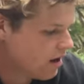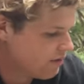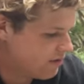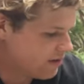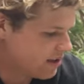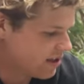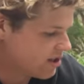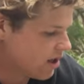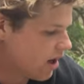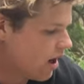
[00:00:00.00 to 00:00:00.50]

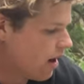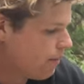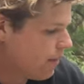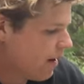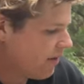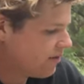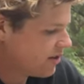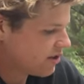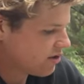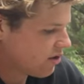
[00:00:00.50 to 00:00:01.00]
for the top,
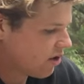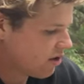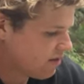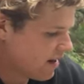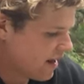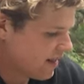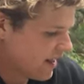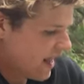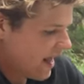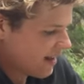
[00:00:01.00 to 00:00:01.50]
I've just gone
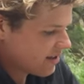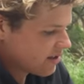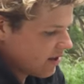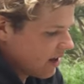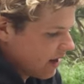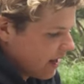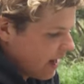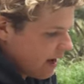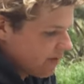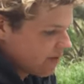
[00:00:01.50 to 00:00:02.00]
around the
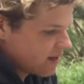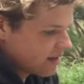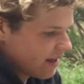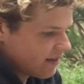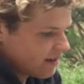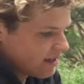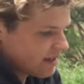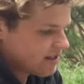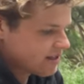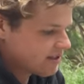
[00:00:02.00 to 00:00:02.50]
outside. I haven't
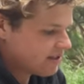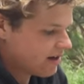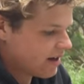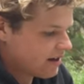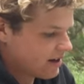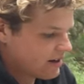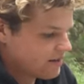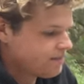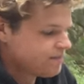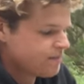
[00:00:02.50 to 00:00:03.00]
done the
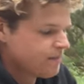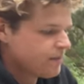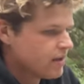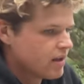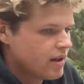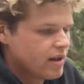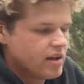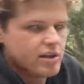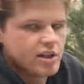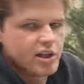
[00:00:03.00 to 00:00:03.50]
inside. And
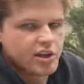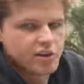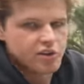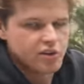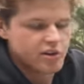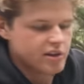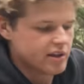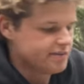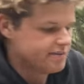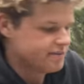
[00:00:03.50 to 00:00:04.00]
you can
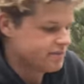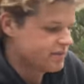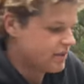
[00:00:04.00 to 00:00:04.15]
look at